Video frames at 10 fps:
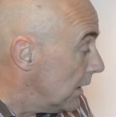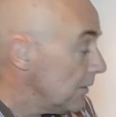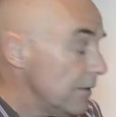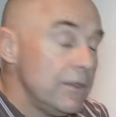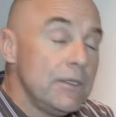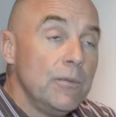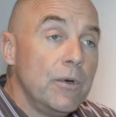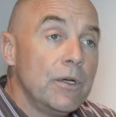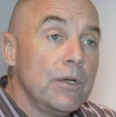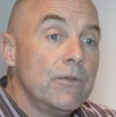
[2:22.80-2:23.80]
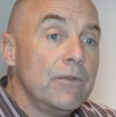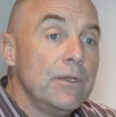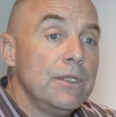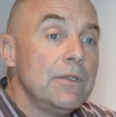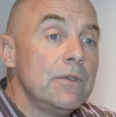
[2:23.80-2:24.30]
else is important
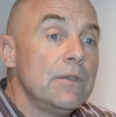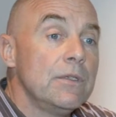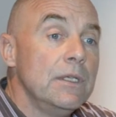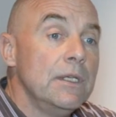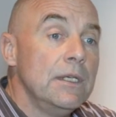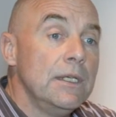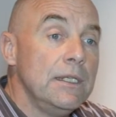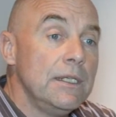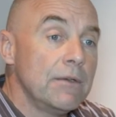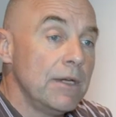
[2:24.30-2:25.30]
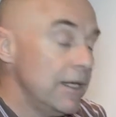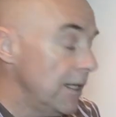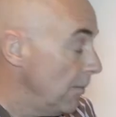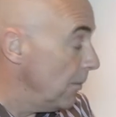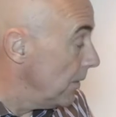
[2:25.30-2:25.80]
for this integrated
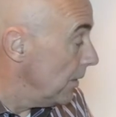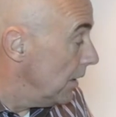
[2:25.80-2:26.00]
amp?